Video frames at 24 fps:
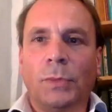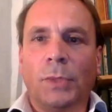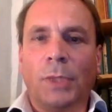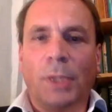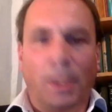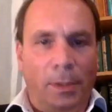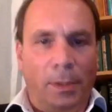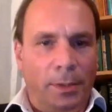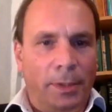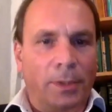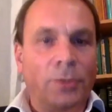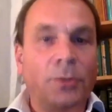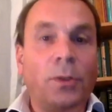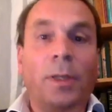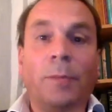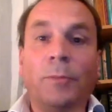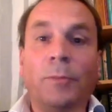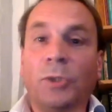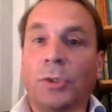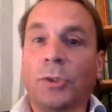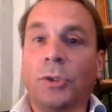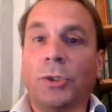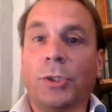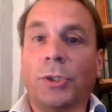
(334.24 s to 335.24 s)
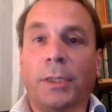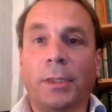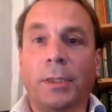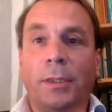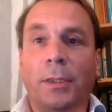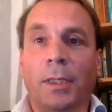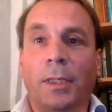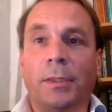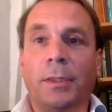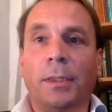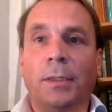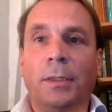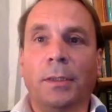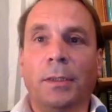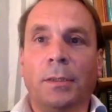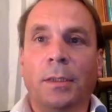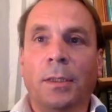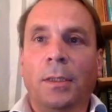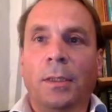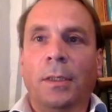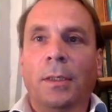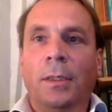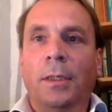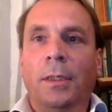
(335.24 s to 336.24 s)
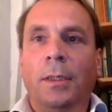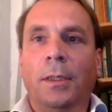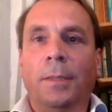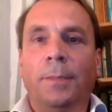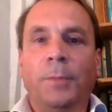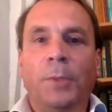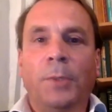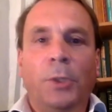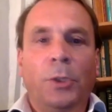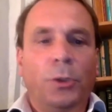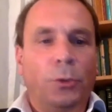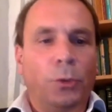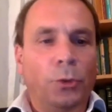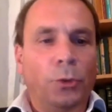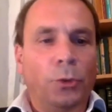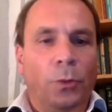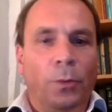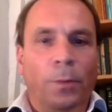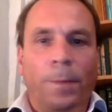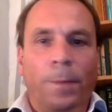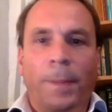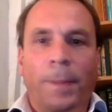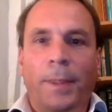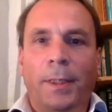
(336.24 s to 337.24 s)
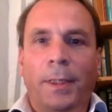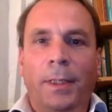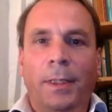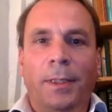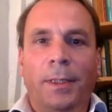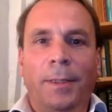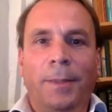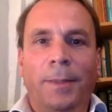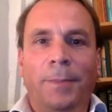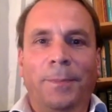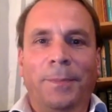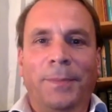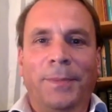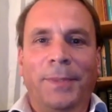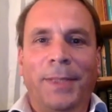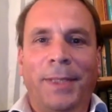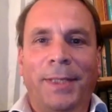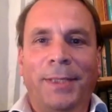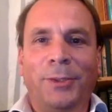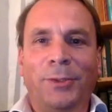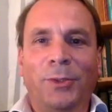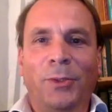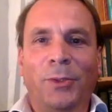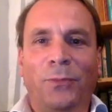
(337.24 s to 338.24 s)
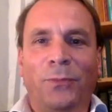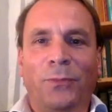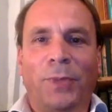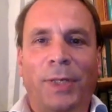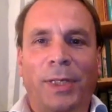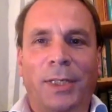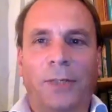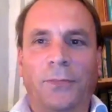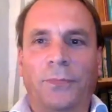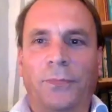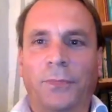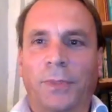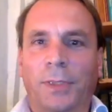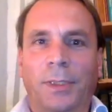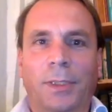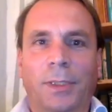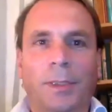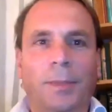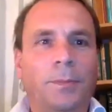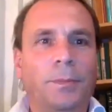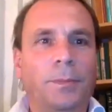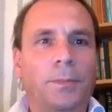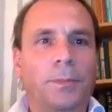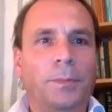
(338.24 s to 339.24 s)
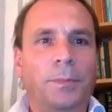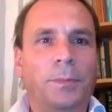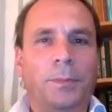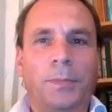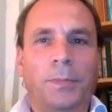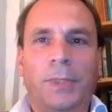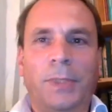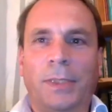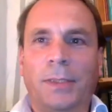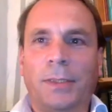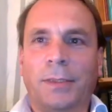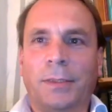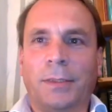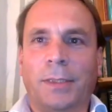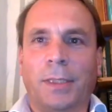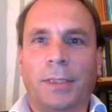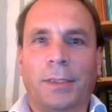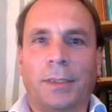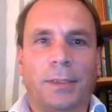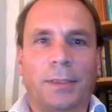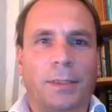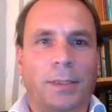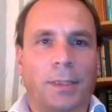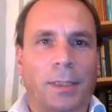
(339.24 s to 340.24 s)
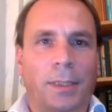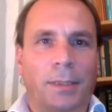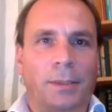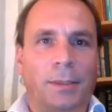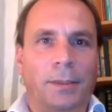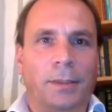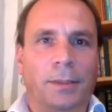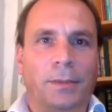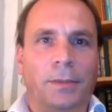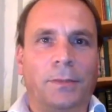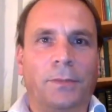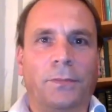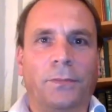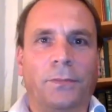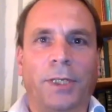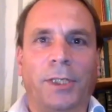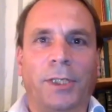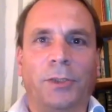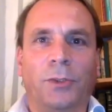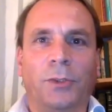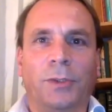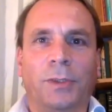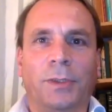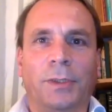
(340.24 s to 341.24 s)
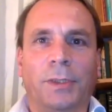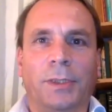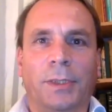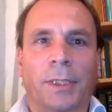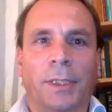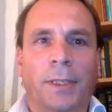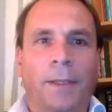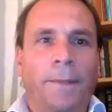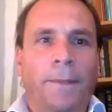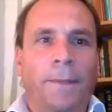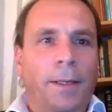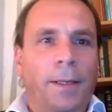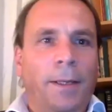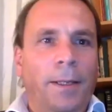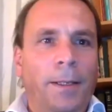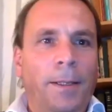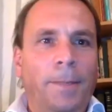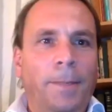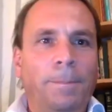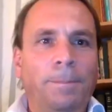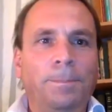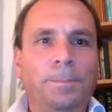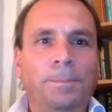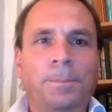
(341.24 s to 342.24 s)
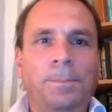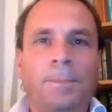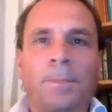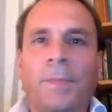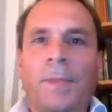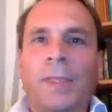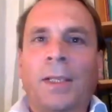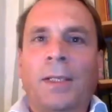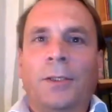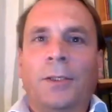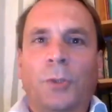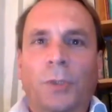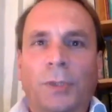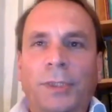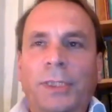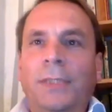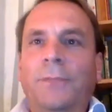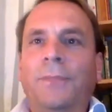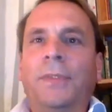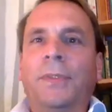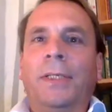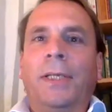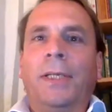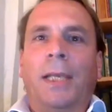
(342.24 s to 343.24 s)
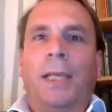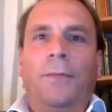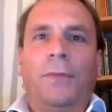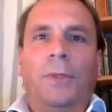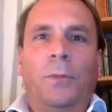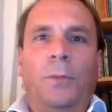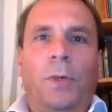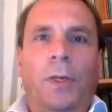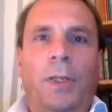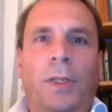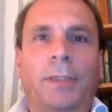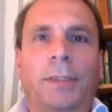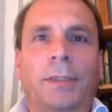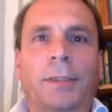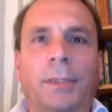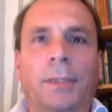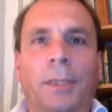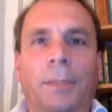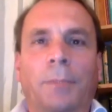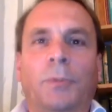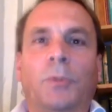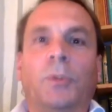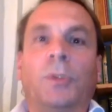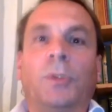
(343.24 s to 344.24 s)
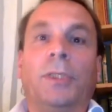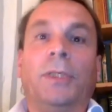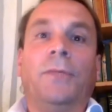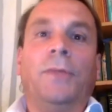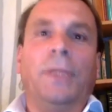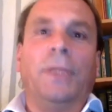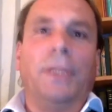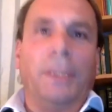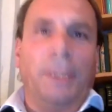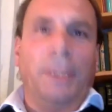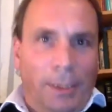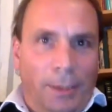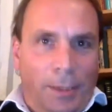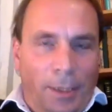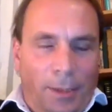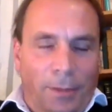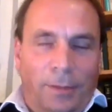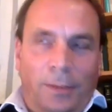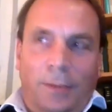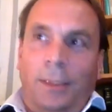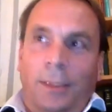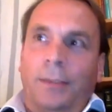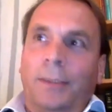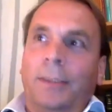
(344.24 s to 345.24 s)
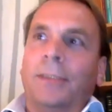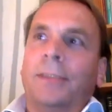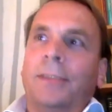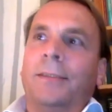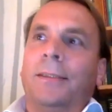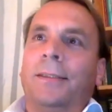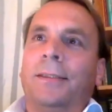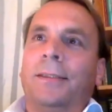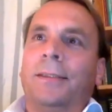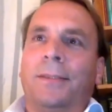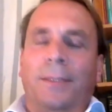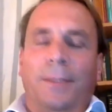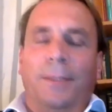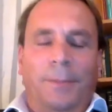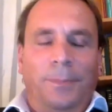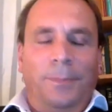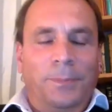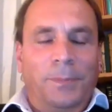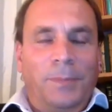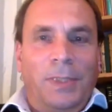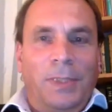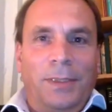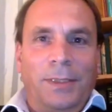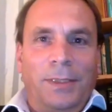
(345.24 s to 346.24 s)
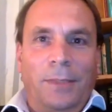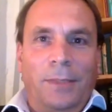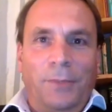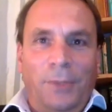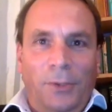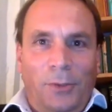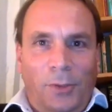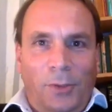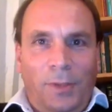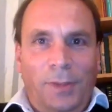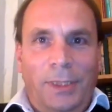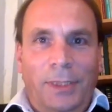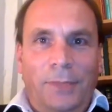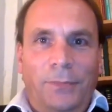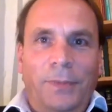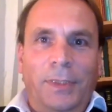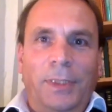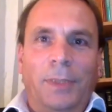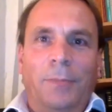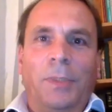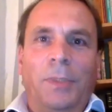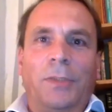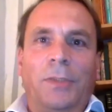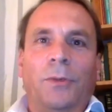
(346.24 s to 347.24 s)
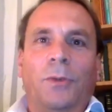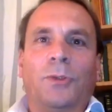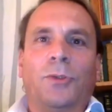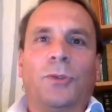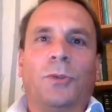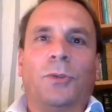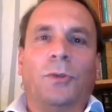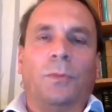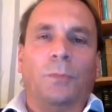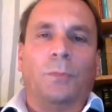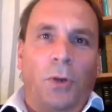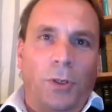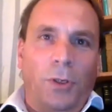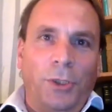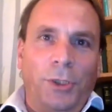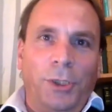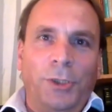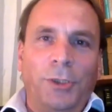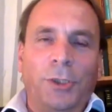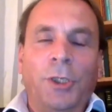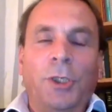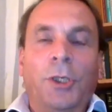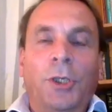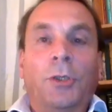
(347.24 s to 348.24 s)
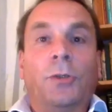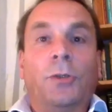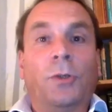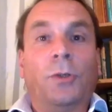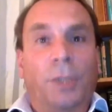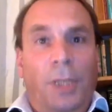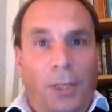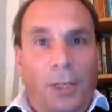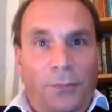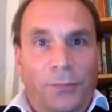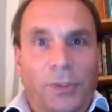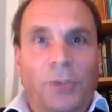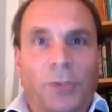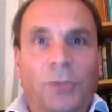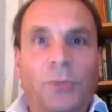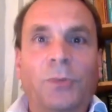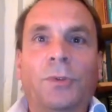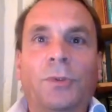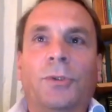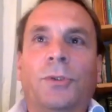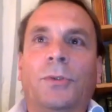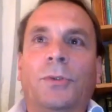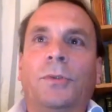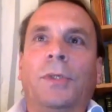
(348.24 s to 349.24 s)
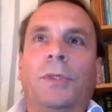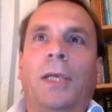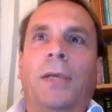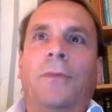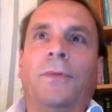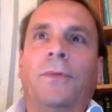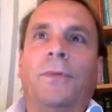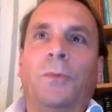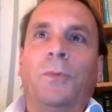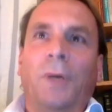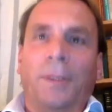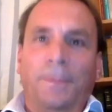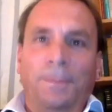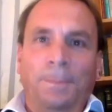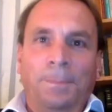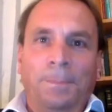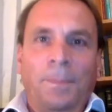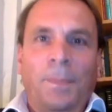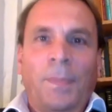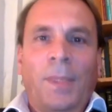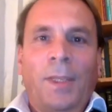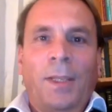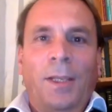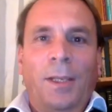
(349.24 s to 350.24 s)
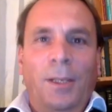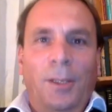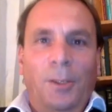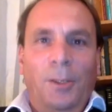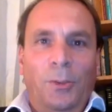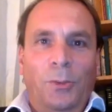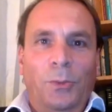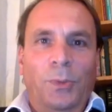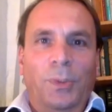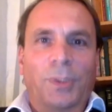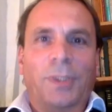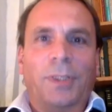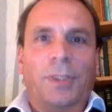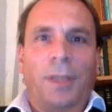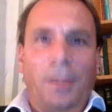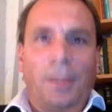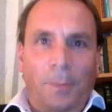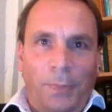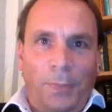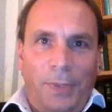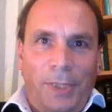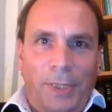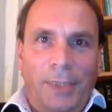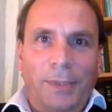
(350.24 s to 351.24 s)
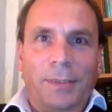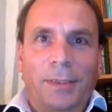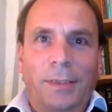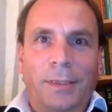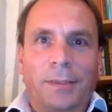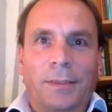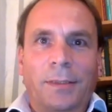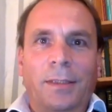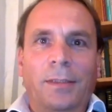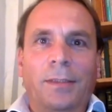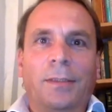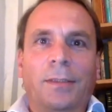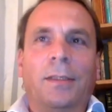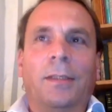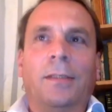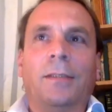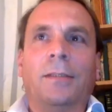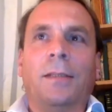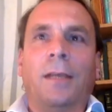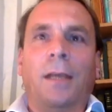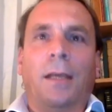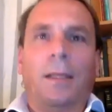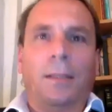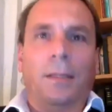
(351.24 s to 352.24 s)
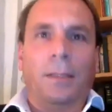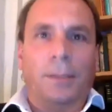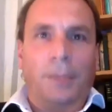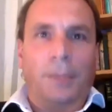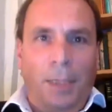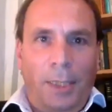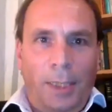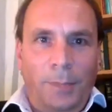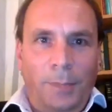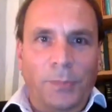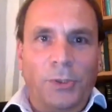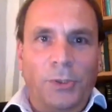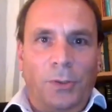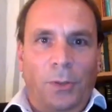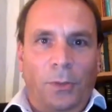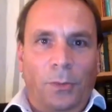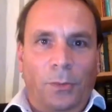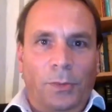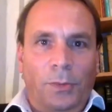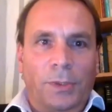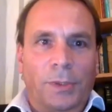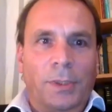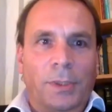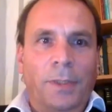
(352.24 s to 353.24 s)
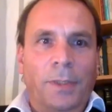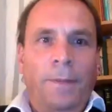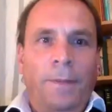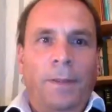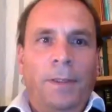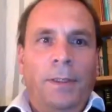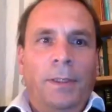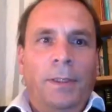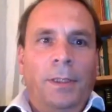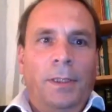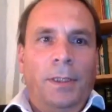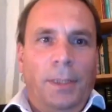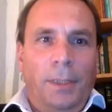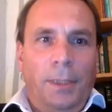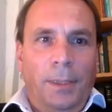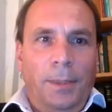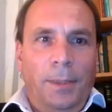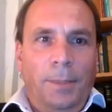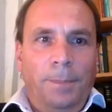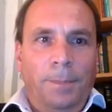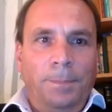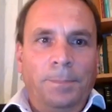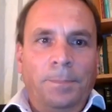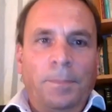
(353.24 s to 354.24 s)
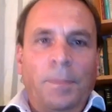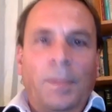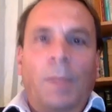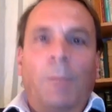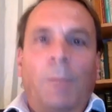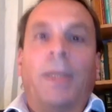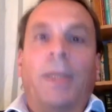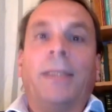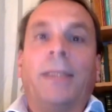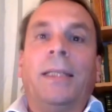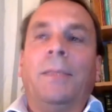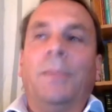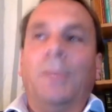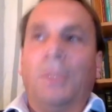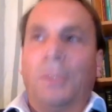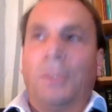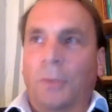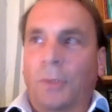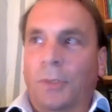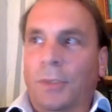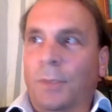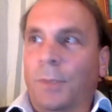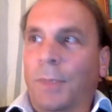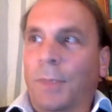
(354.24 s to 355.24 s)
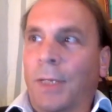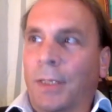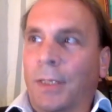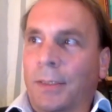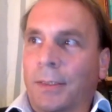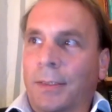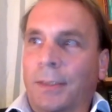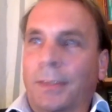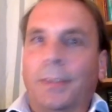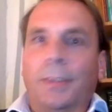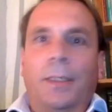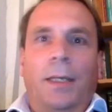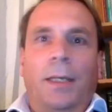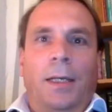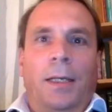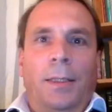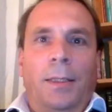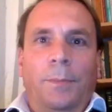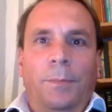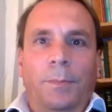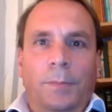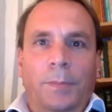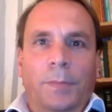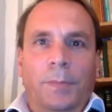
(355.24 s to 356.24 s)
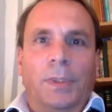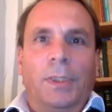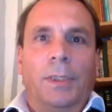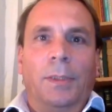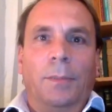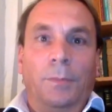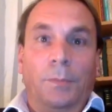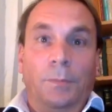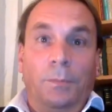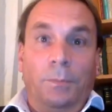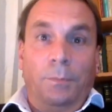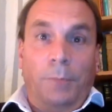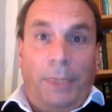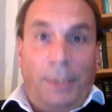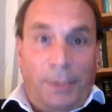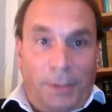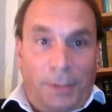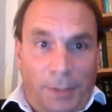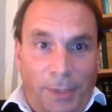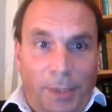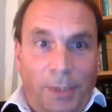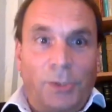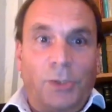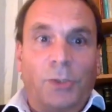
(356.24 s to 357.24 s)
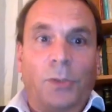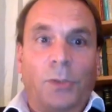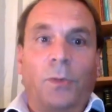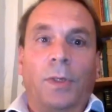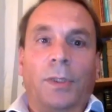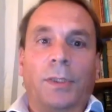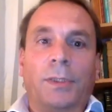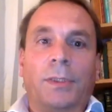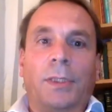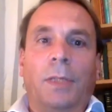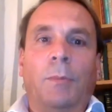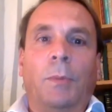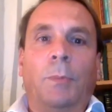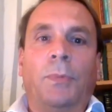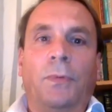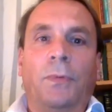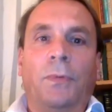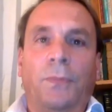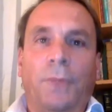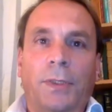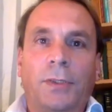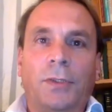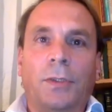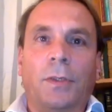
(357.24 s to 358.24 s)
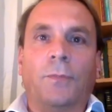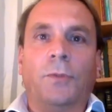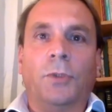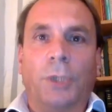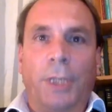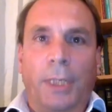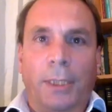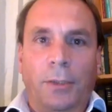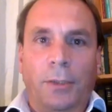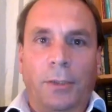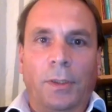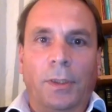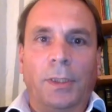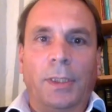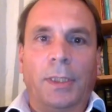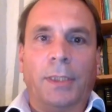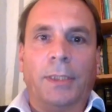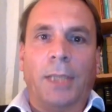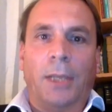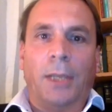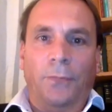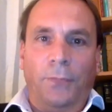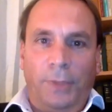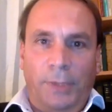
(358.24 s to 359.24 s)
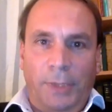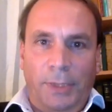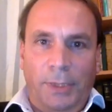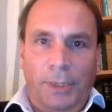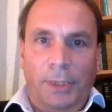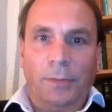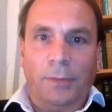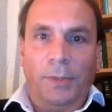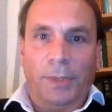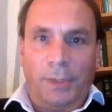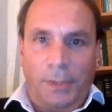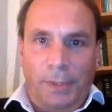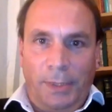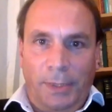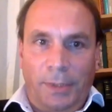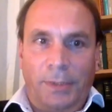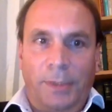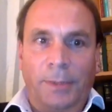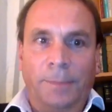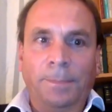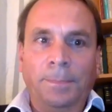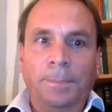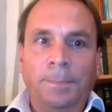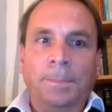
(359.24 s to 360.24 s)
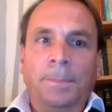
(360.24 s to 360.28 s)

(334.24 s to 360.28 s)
Uh, yes, yeah, so I'm just checking attendance. Um, Gudo, um, 1905, um, let's get started. Very good indeed. Um, good evening, everyone. Uh, good evening here in London, that is. It's um, 7 o'clock in the evening, but also good morning, good afternoon to everyone uh, who is in other places and, and other time zones. Um, my name is Lutz Martin. I'm um, based here at SOAS. I'm a professor of general and African linguistics.